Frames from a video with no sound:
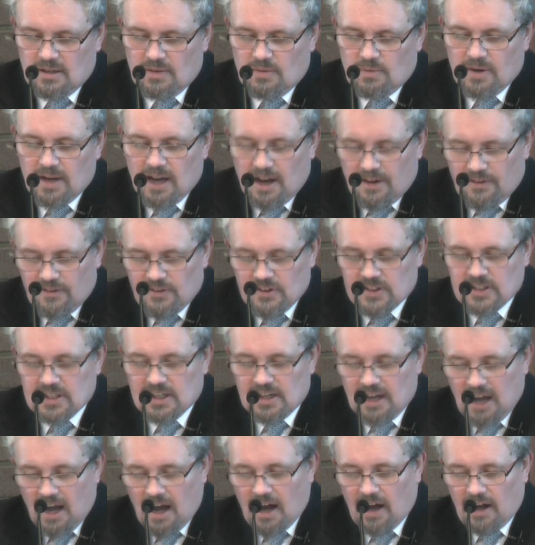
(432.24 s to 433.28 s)
We offer to
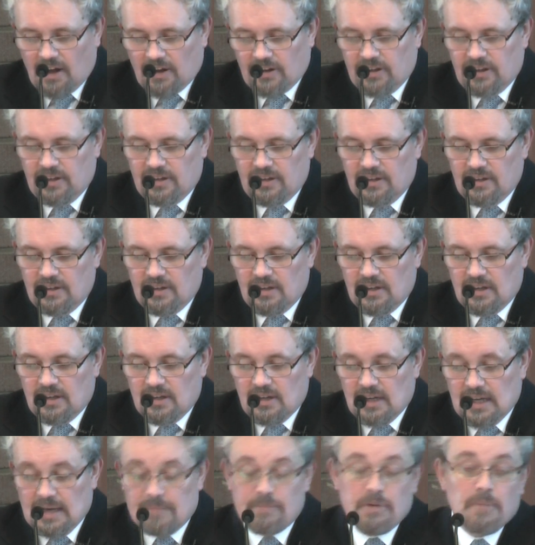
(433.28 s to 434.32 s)
God
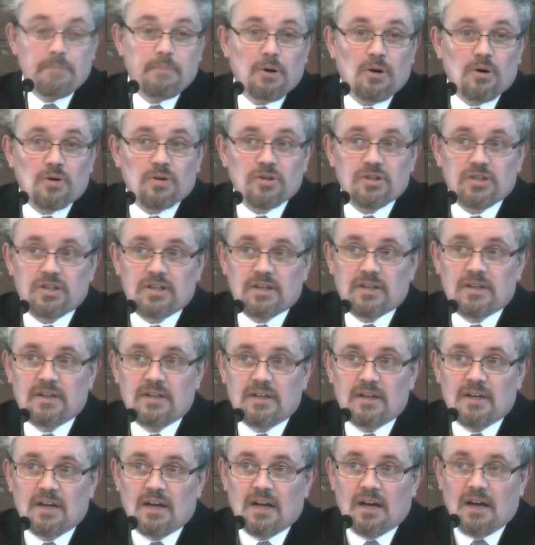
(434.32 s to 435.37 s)
in
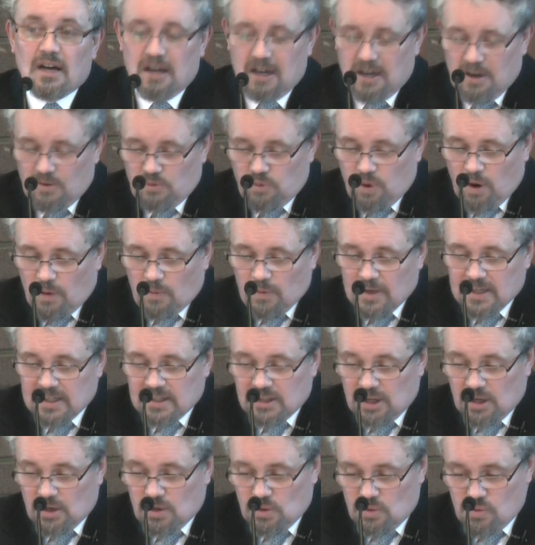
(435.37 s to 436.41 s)
proportion of what we
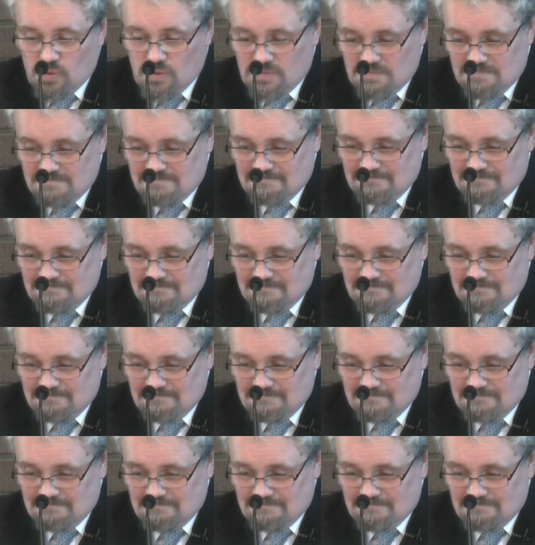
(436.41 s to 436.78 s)
do.